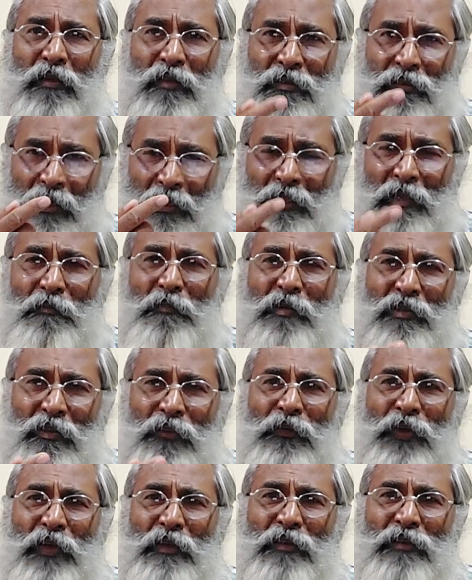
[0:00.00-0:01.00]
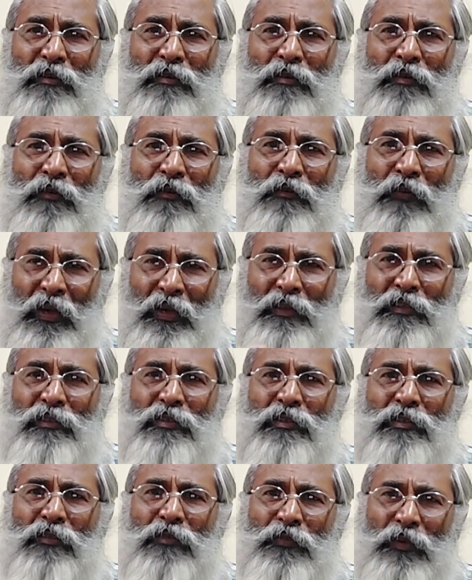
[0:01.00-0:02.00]
is nothing but the vein.
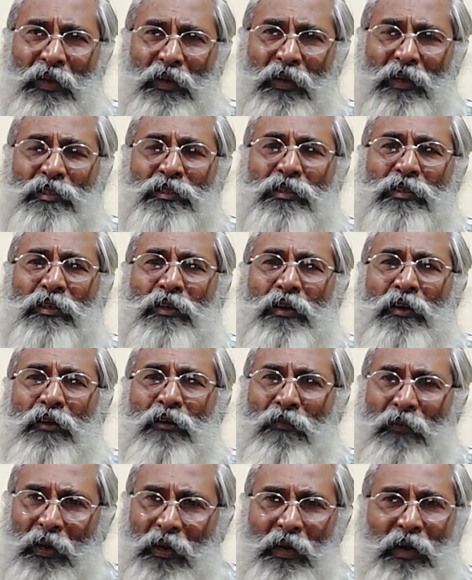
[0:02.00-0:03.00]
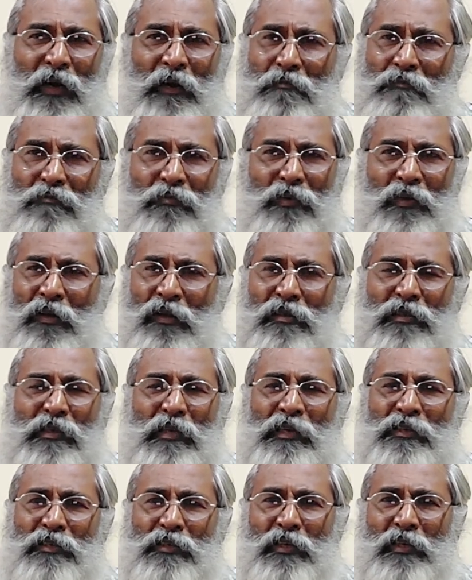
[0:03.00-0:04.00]
Veins, Venus, Venaha. All
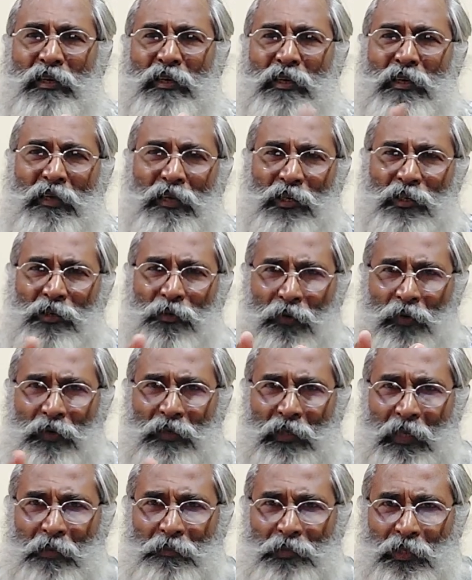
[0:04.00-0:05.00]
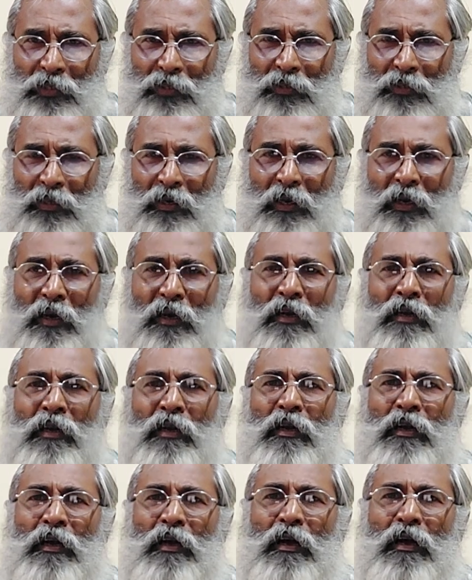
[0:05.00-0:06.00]
Sanskrit and English words I am just
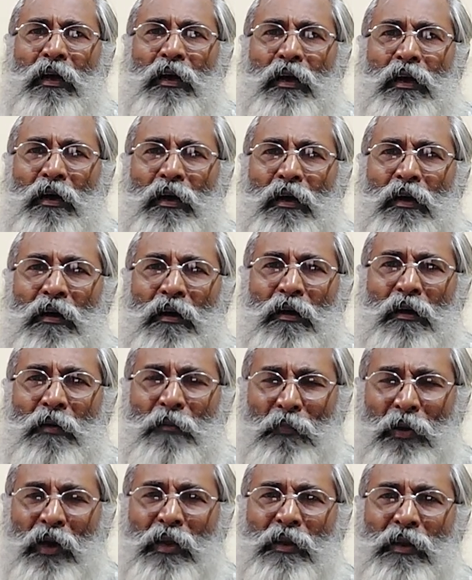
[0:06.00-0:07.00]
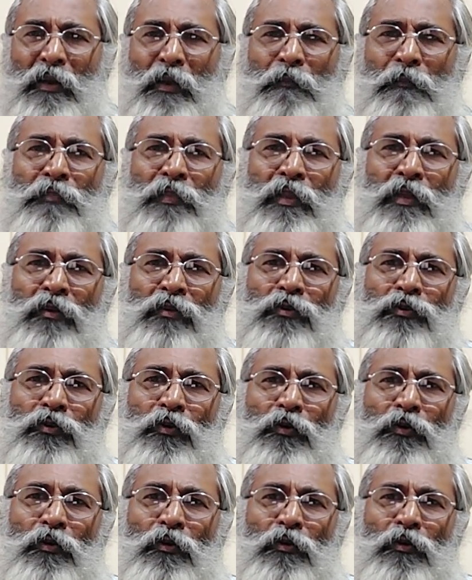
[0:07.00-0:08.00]
combining.
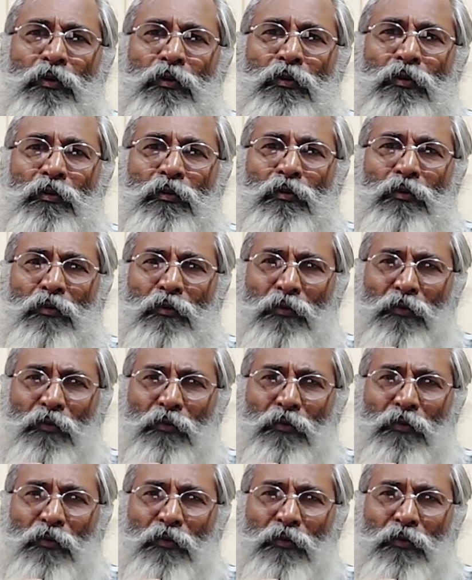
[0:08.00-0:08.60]
So